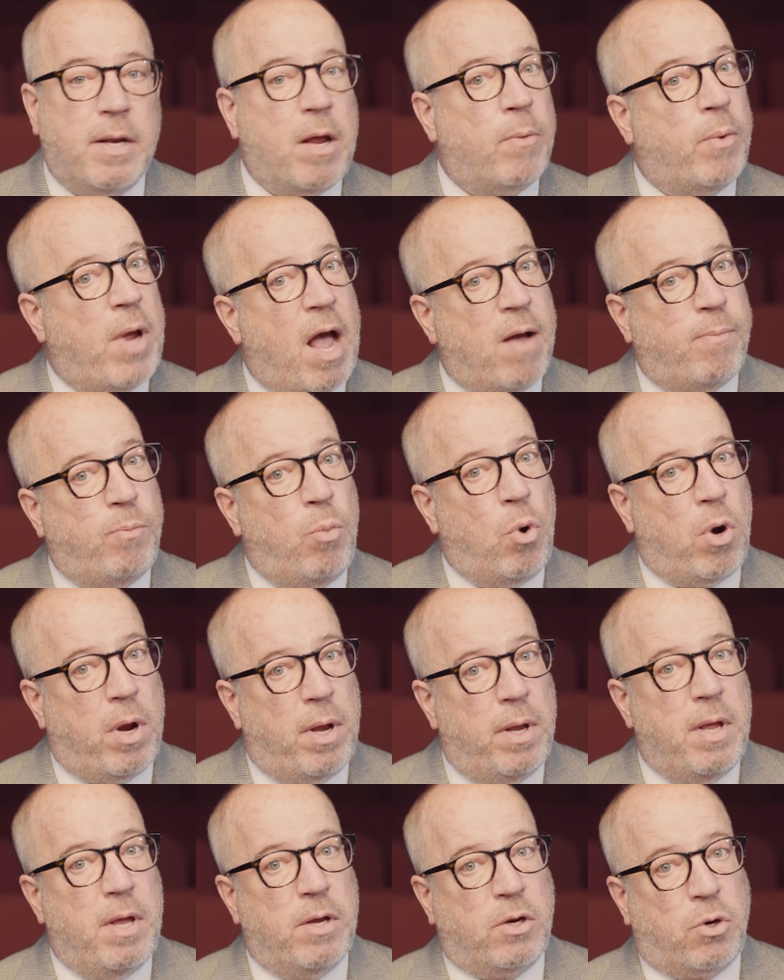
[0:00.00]
Now, we have
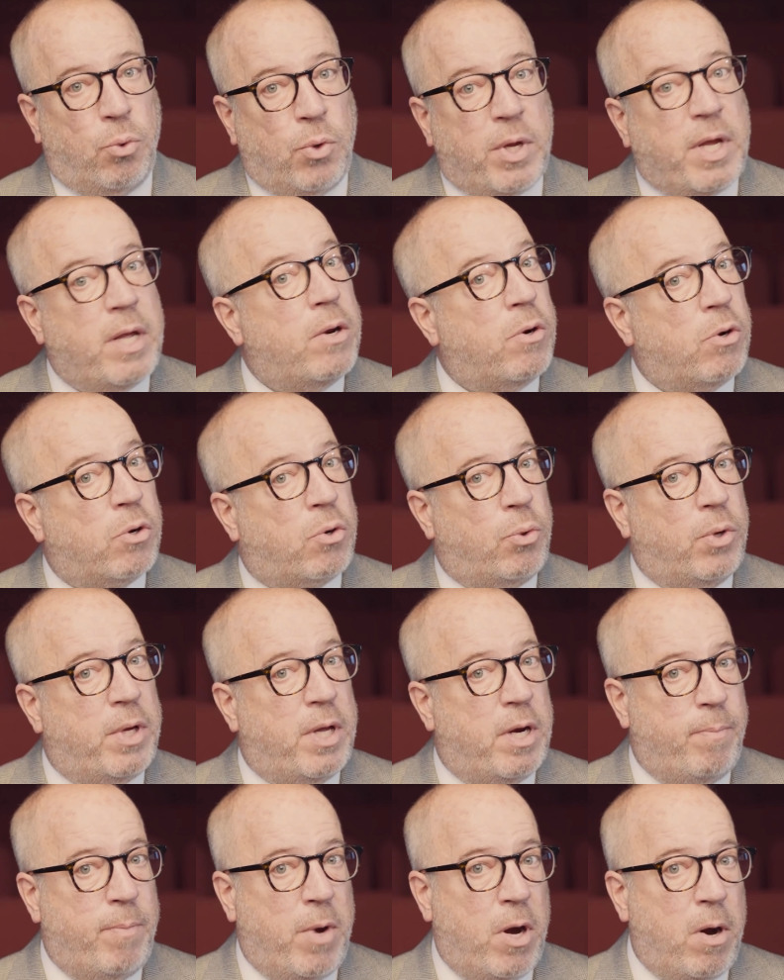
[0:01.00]
more Korean or
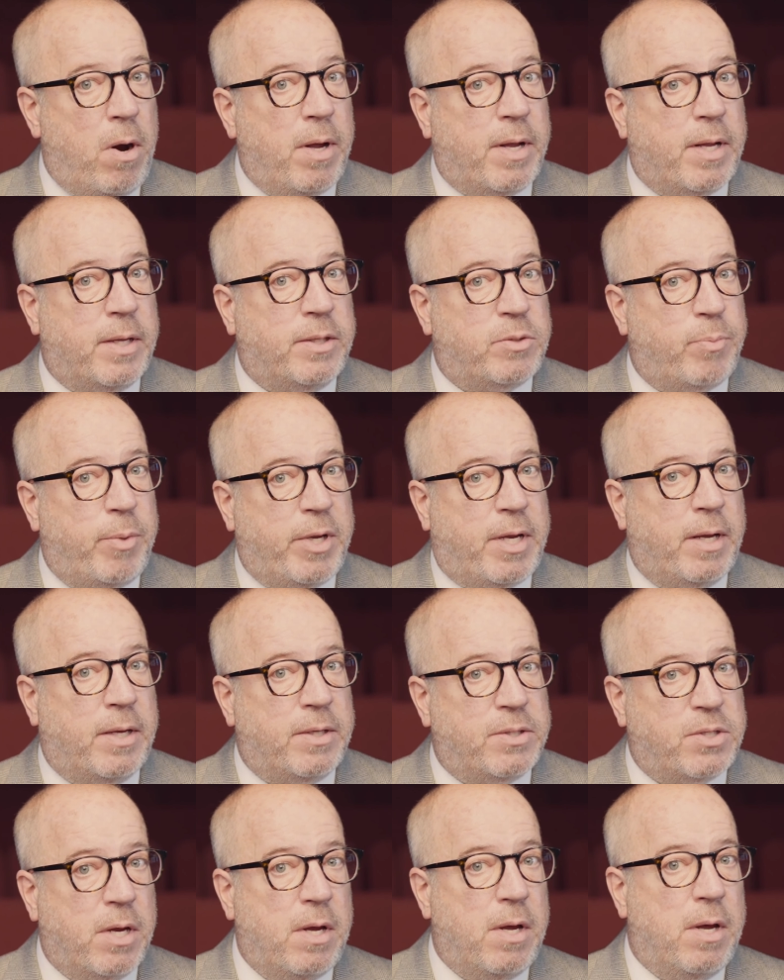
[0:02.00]
Korean-Americans
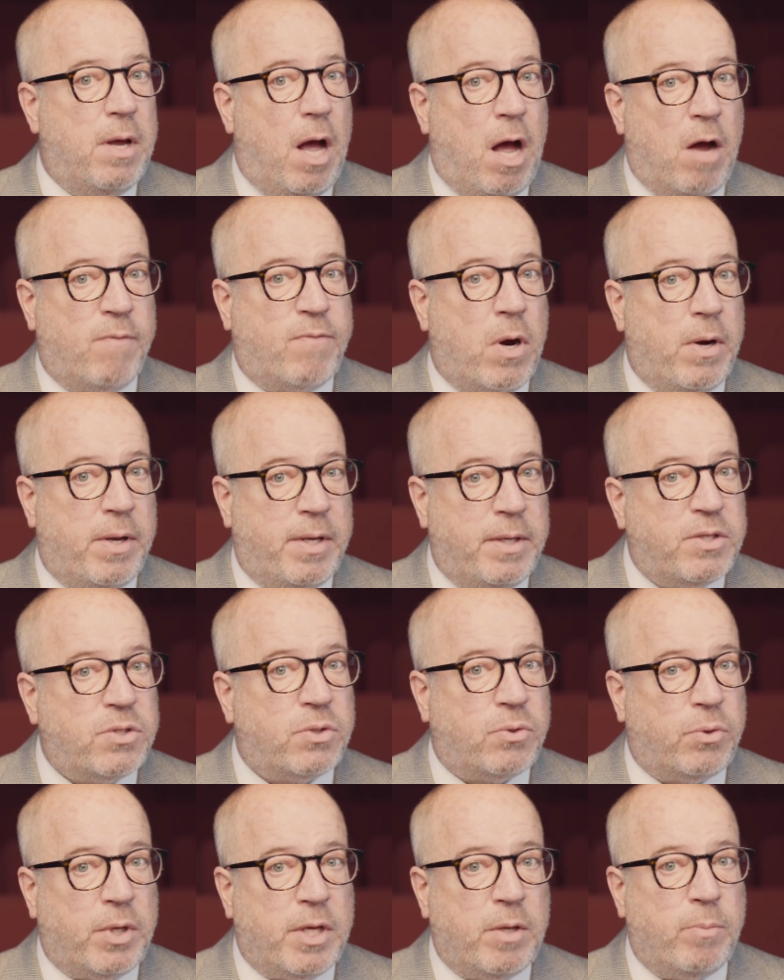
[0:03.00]
because of our
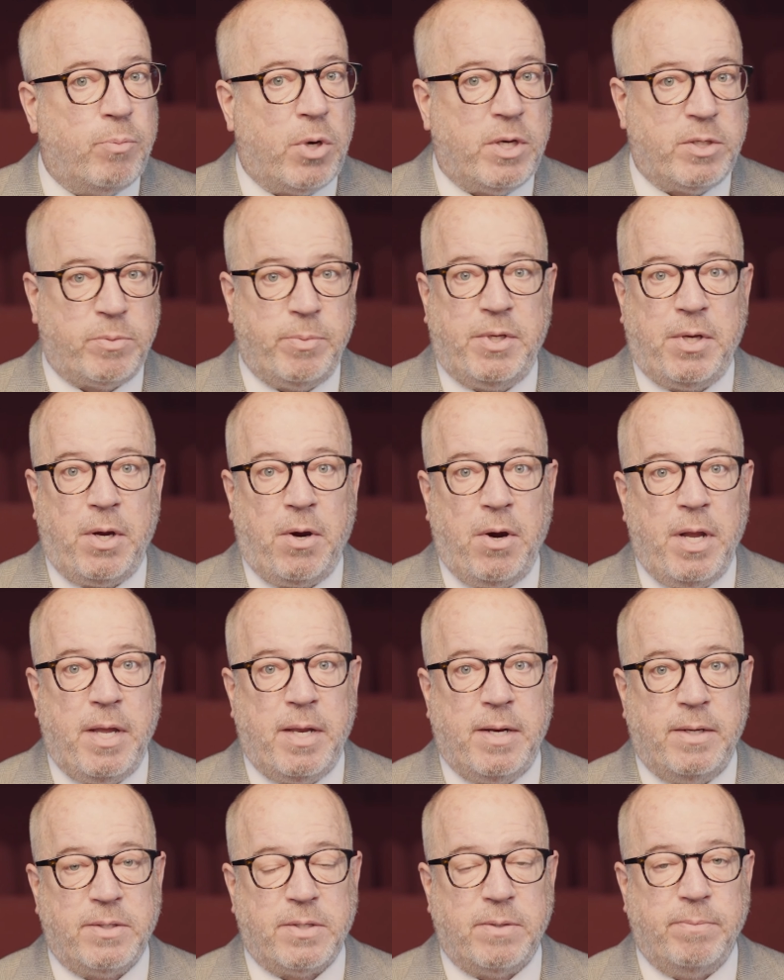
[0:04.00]
history in
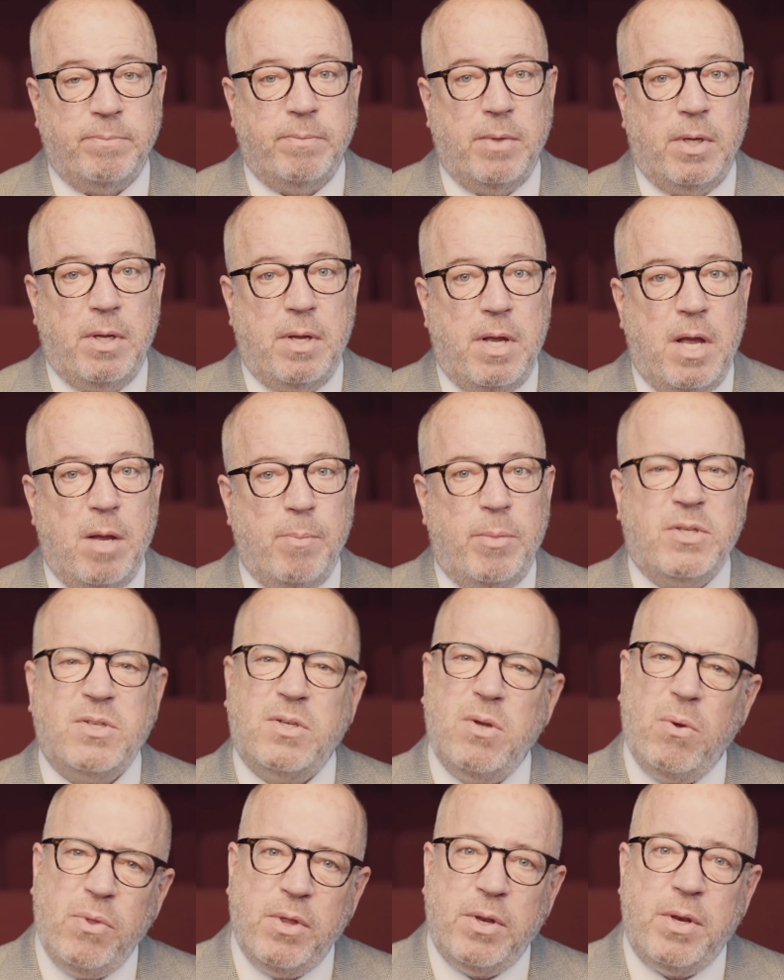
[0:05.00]
Presbyterianism, but
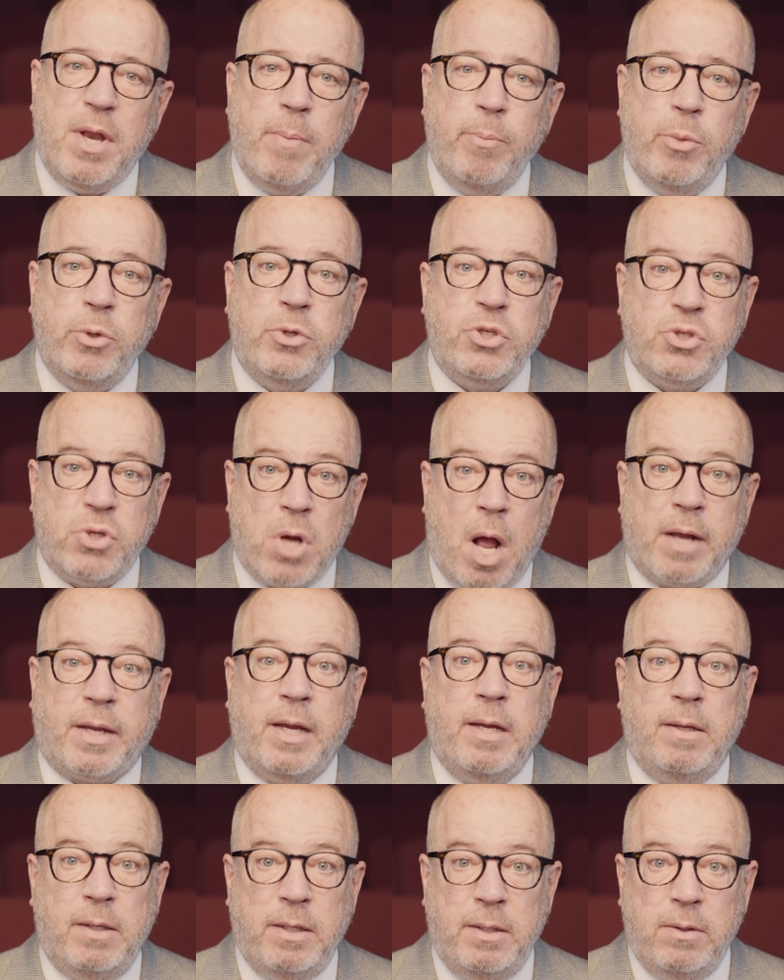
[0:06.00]
still the number's
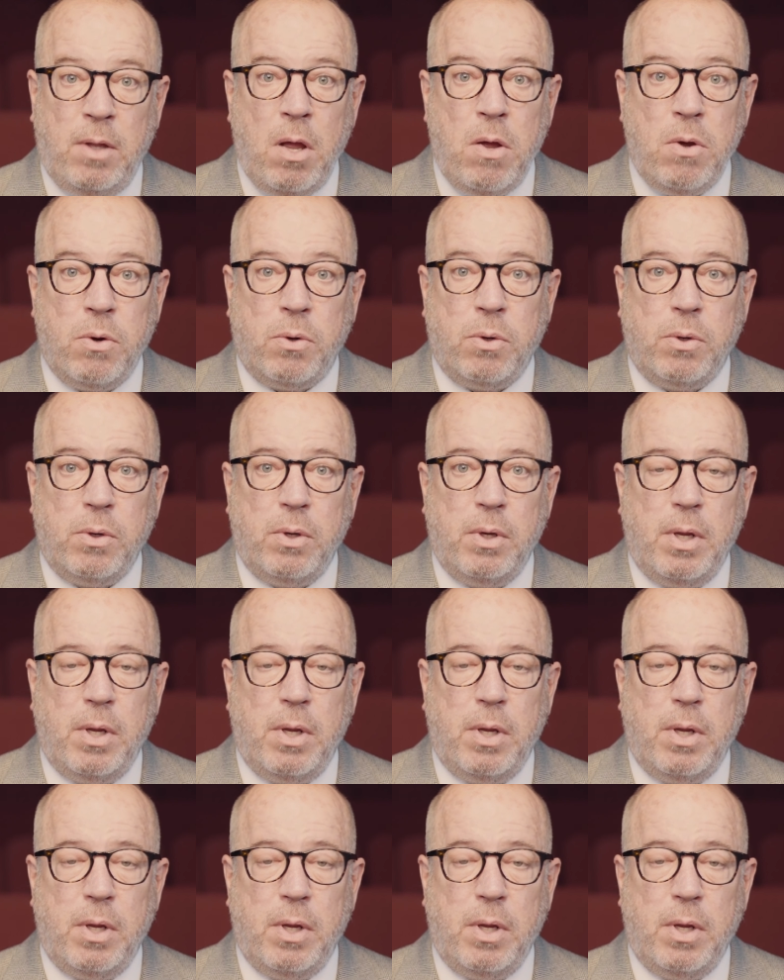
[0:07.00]
shockingly low.